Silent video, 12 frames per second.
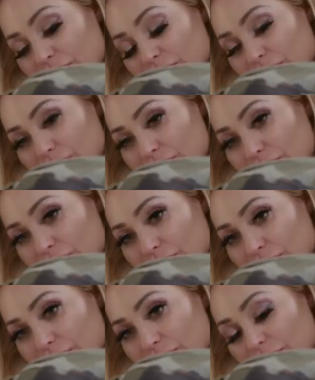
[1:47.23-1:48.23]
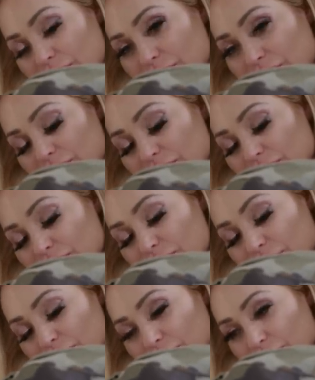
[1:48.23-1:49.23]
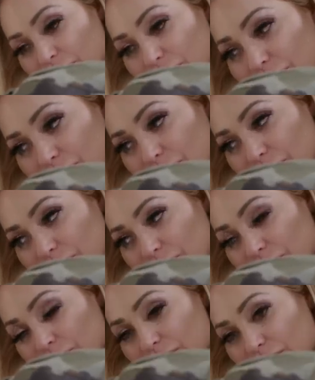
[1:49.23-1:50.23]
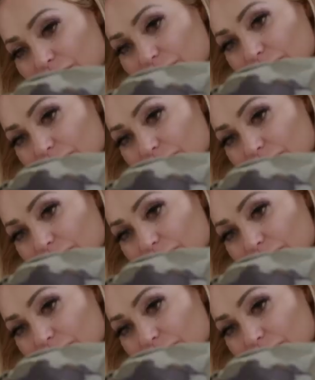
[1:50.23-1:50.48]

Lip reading: [no speech]